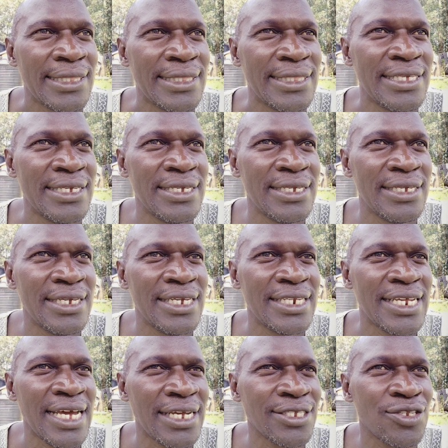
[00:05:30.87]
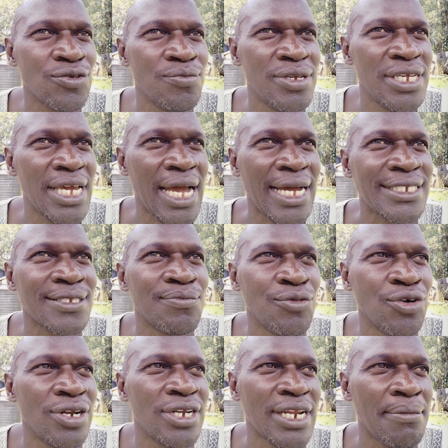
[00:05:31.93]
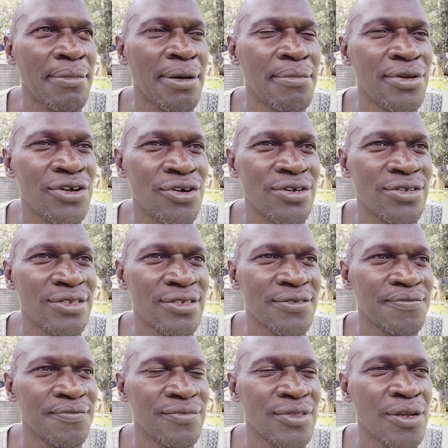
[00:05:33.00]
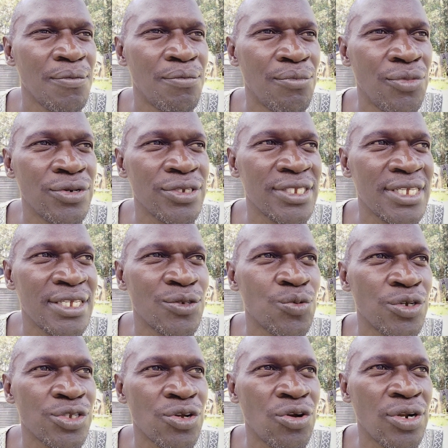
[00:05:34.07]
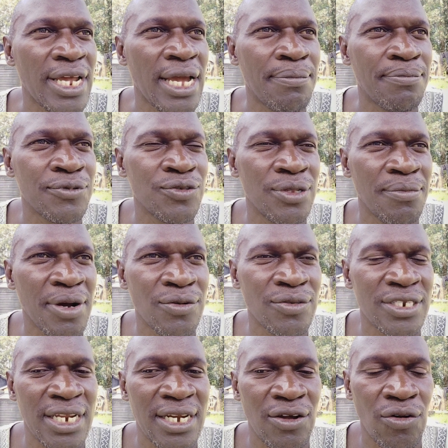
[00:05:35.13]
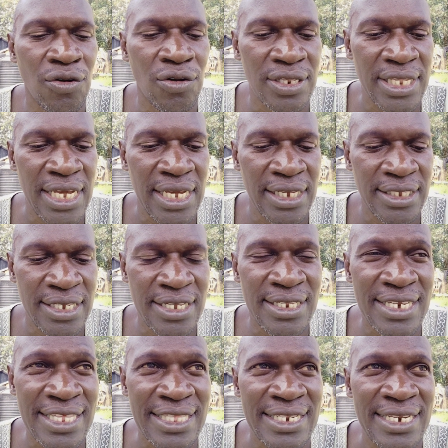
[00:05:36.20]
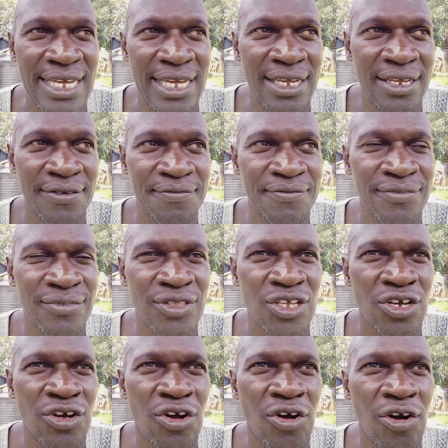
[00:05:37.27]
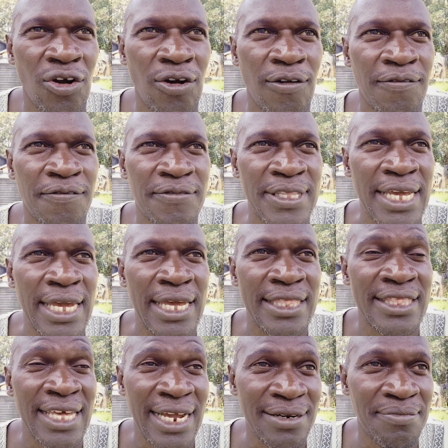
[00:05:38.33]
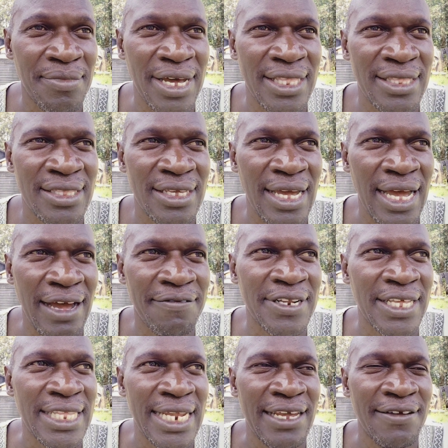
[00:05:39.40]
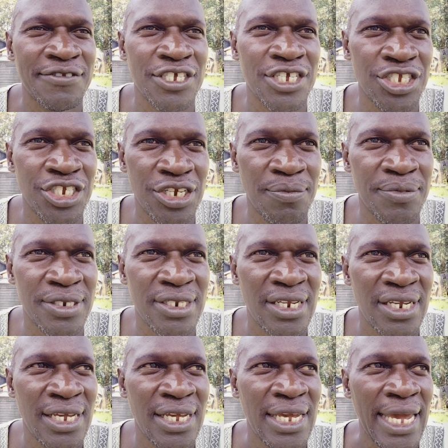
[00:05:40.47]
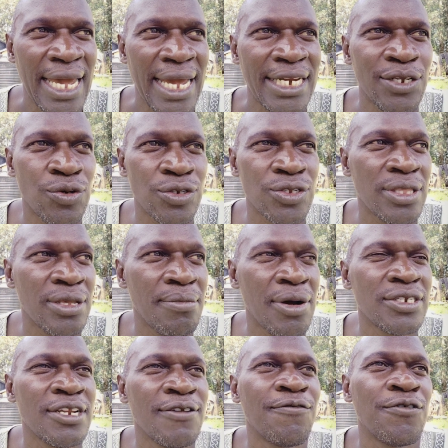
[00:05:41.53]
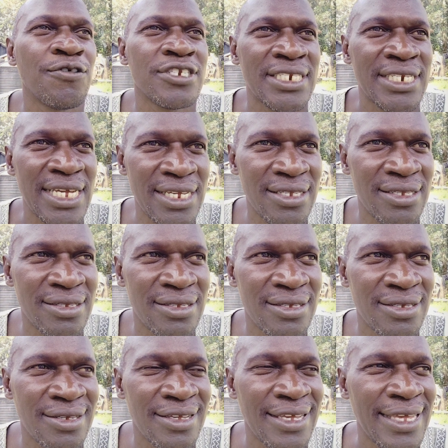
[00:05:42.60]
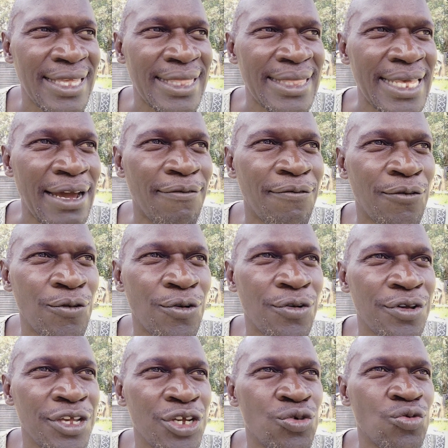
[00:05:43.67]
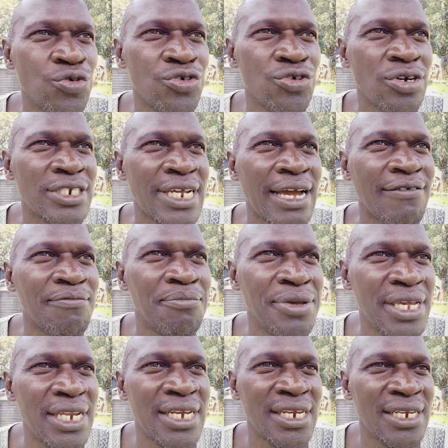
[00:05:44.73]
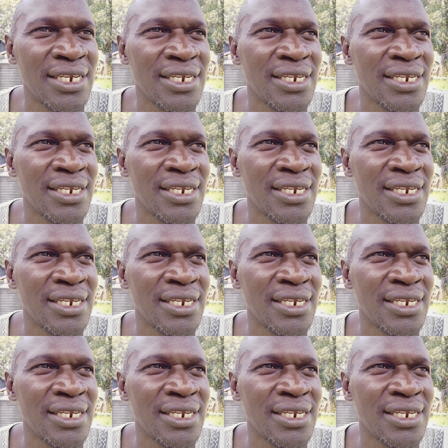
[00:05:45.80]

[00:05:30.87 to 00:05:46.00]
it has to be a small number because Moses was called up to the mountain on the 16th day of the third month after they left Egypt, and he was on the mountain 40 days. Therefore, he could not have been